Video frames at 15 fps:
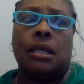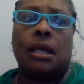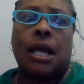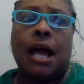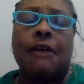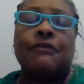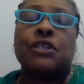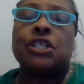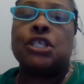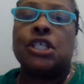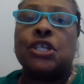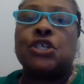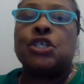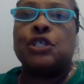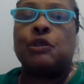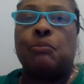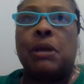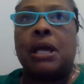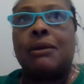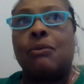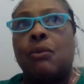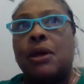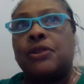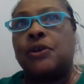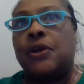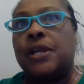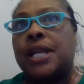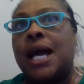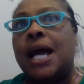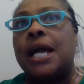I have a decision to make whether or
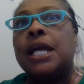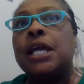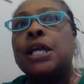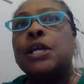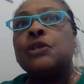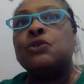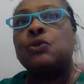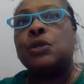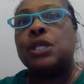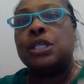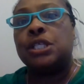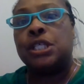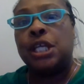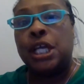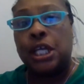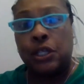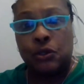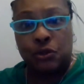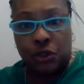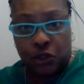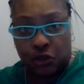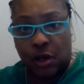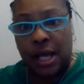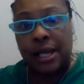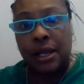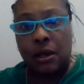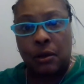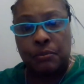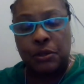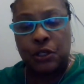not to continue to try to
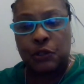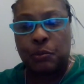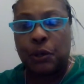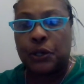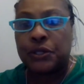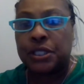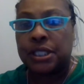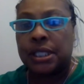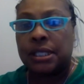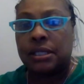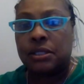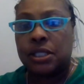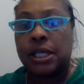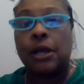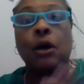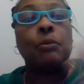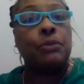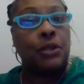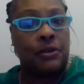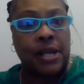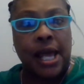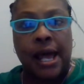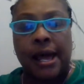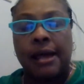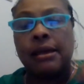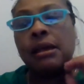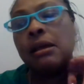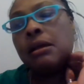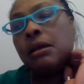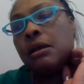help this person, to help their dad
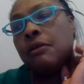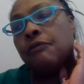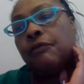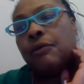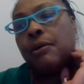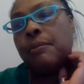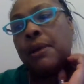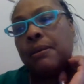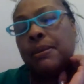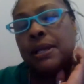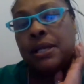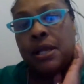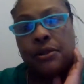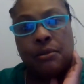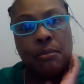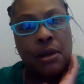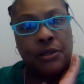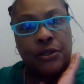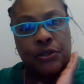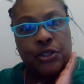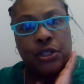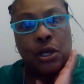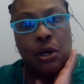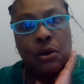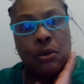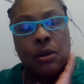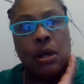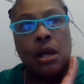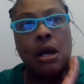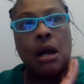for maybe another month or so,
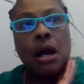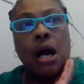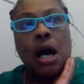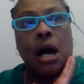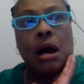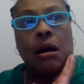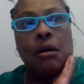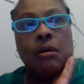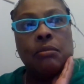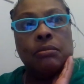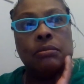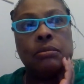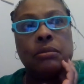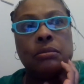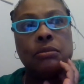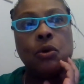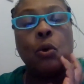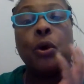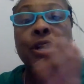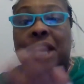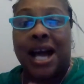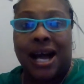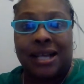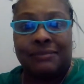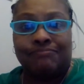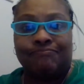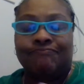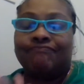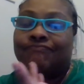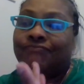or not,
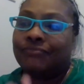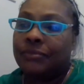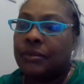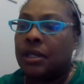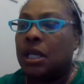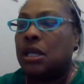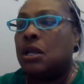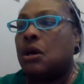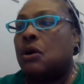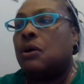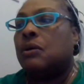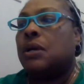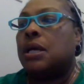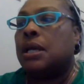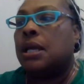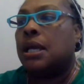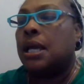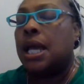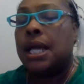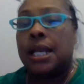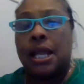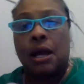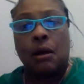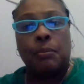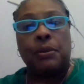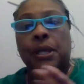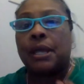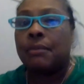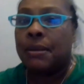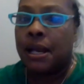you know, and helping
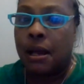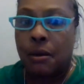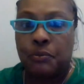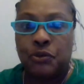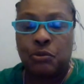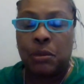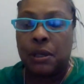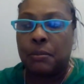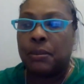him, it helps me.